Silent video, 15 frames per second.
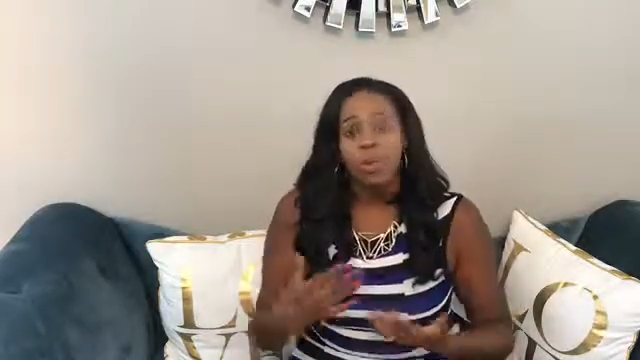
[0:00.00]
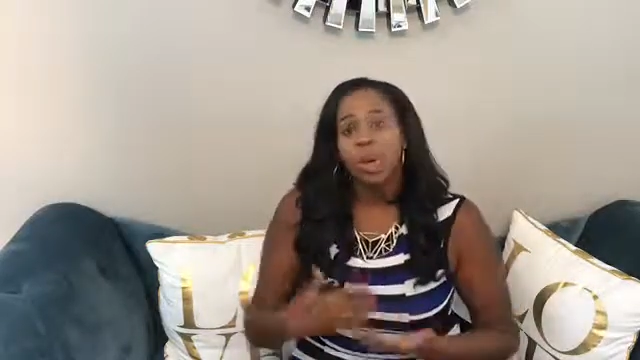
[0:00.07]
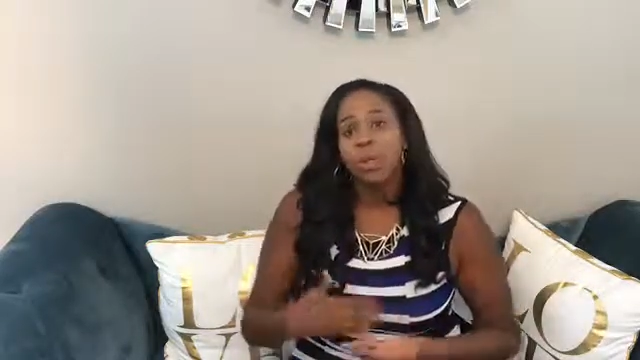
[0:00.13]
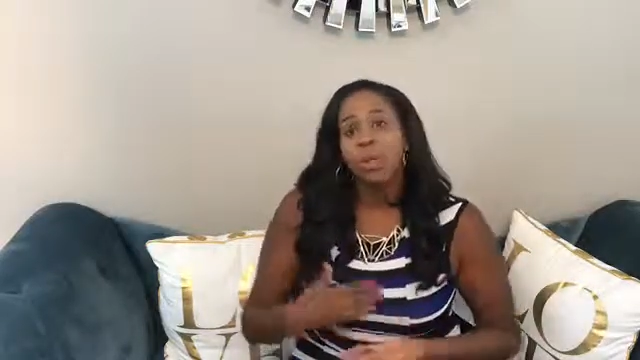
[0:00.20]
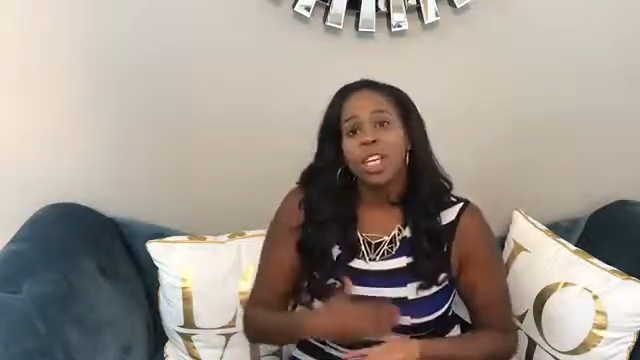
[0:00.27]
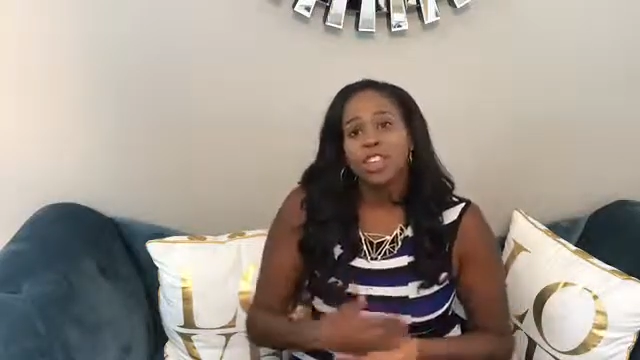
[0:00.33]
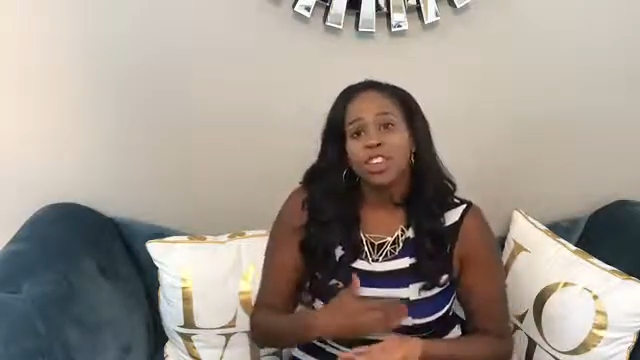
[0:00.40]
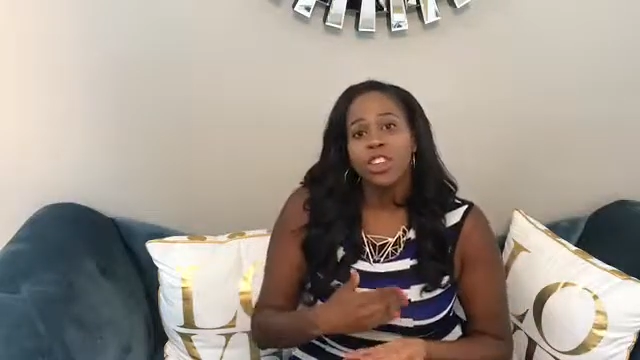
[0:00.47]

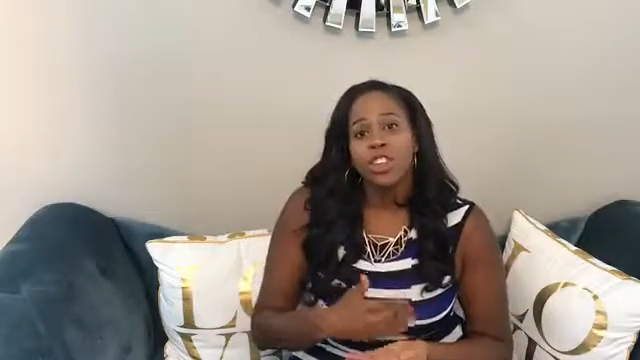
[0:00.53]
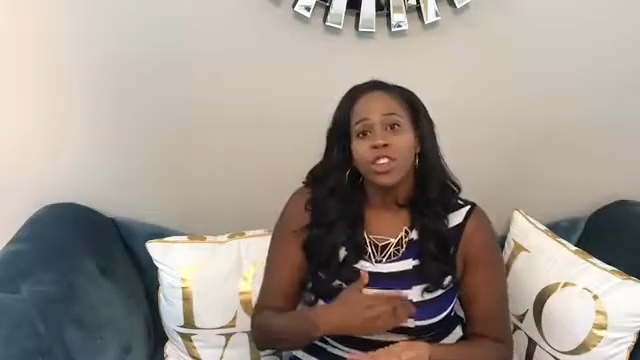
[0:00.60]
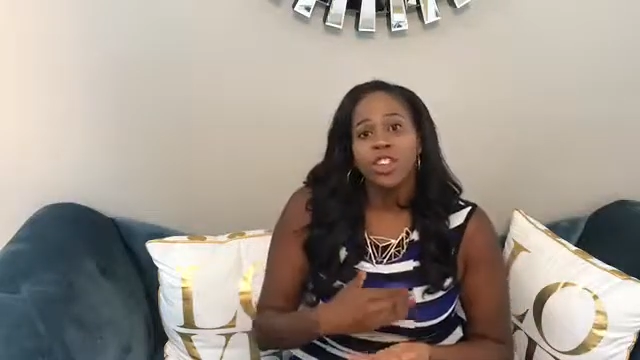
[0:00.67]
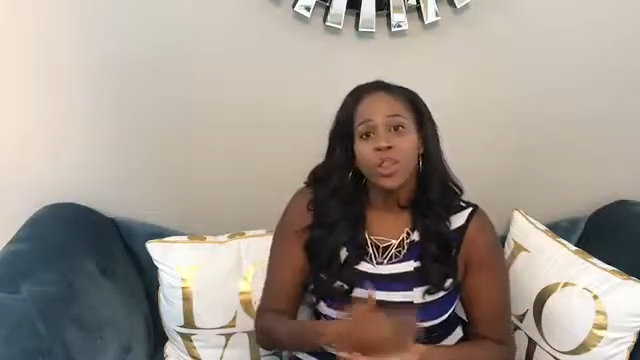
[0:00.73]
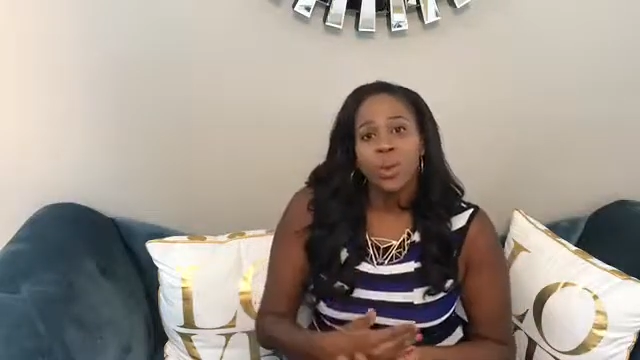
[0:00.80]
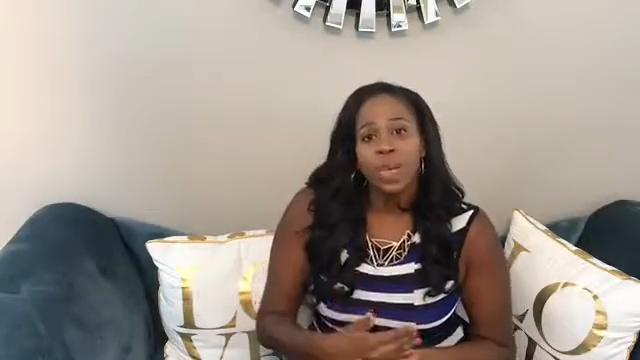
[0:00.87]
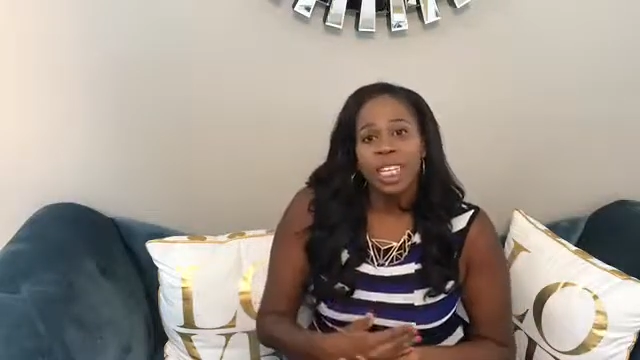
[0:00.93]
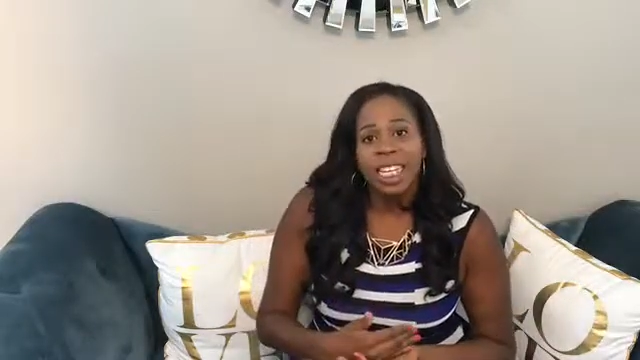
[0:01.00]
But when you're
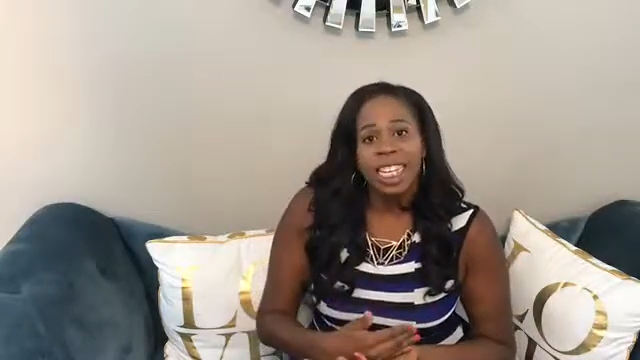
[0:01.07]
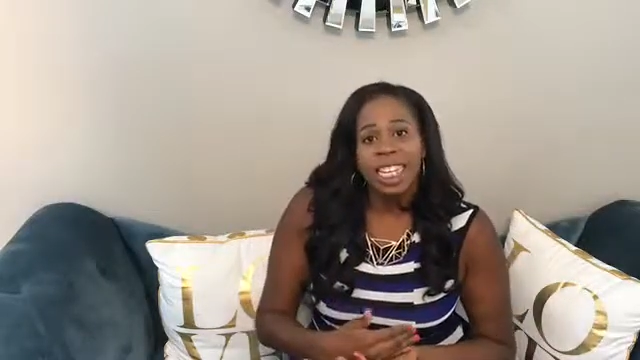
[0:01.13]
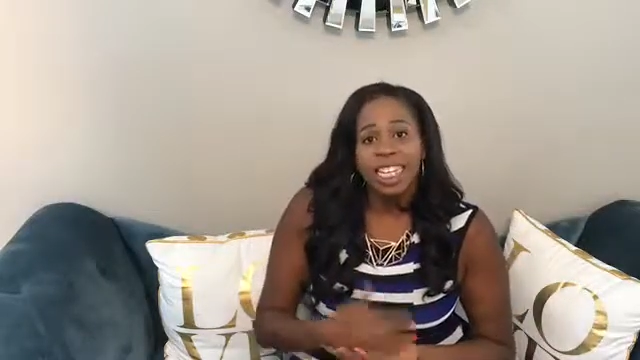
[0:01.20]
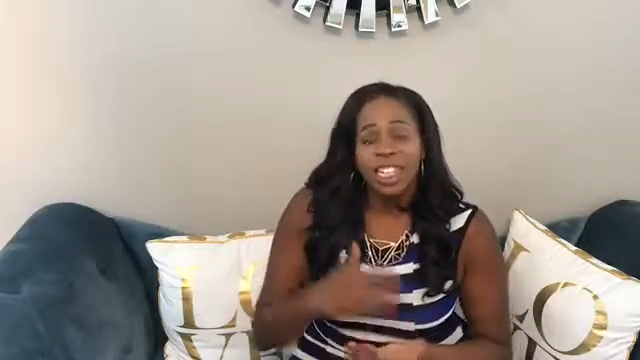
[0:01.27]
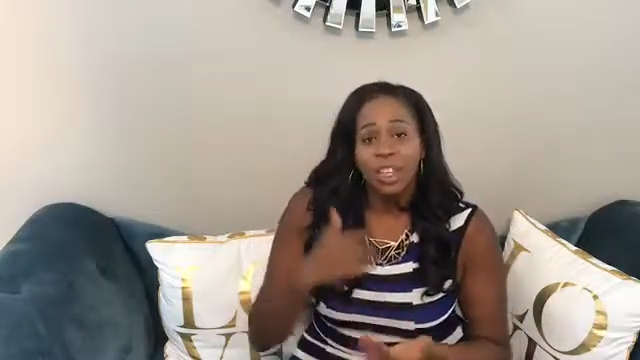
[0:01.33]
doing it